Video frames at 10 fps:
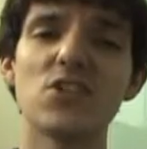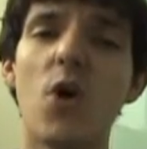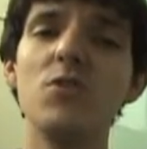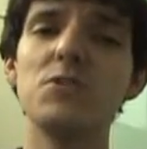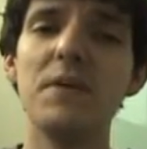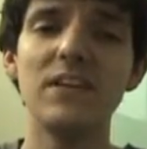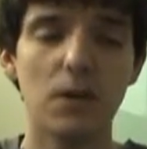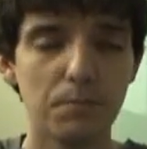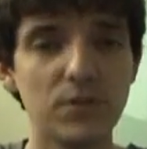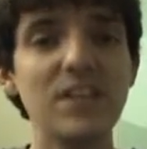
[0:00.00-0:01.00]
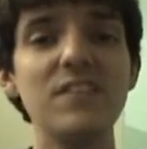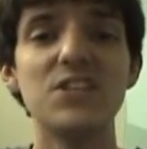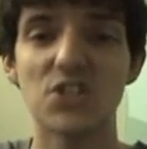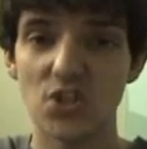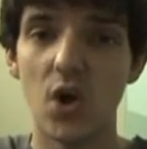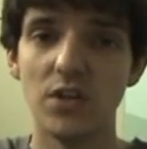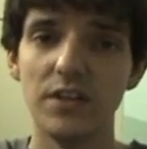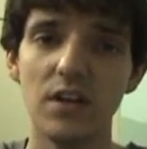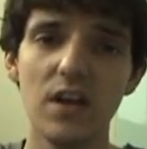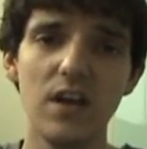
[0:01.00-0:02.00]
has always been completely
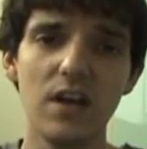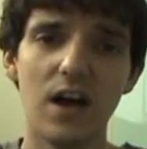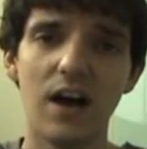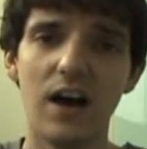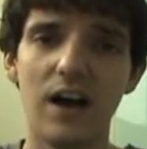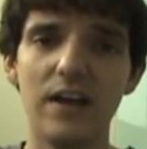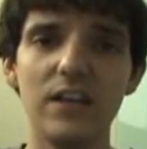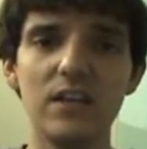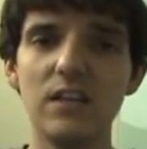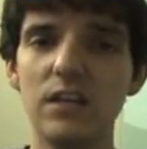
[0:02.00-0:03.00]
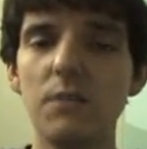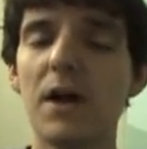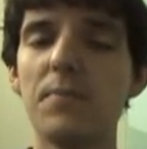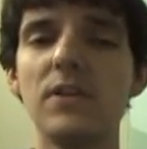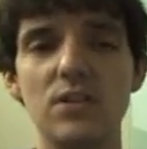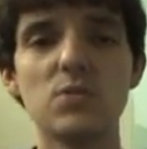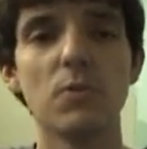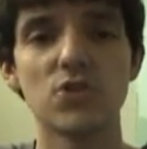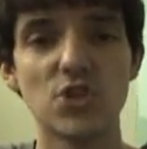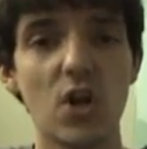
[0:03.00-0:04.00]
solid. In my opinion, his
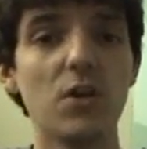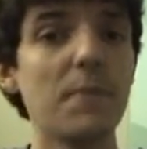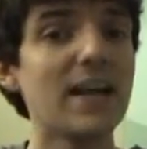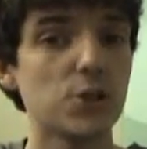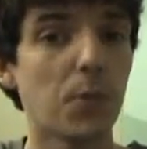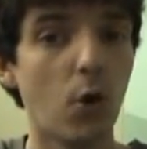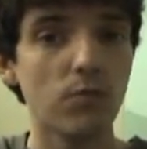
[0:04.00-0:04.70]
most solid matchup